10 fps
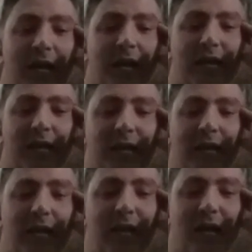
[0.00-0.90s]

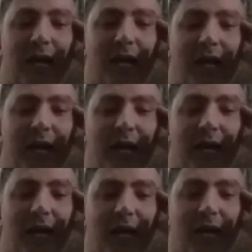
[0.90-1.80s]
luckily,
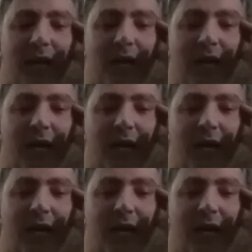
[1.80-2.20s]
I